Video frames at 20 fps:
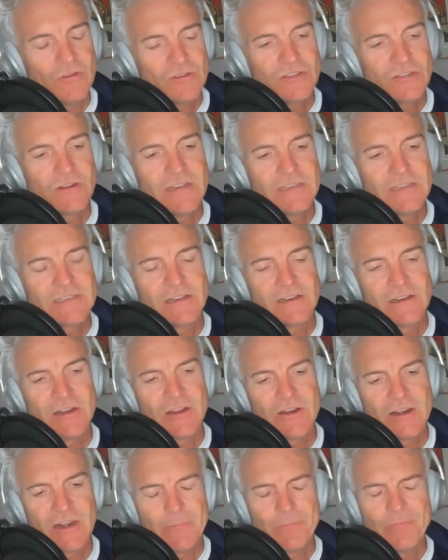still need to
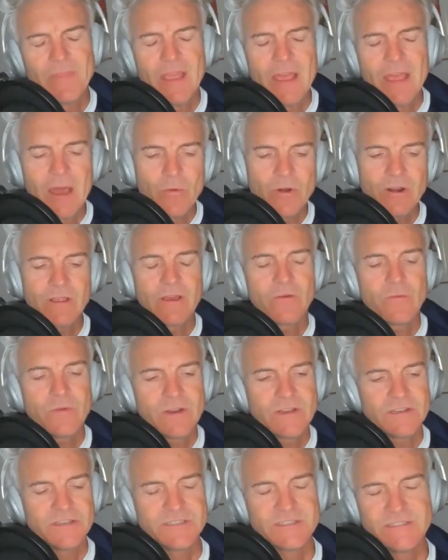learn it. I want to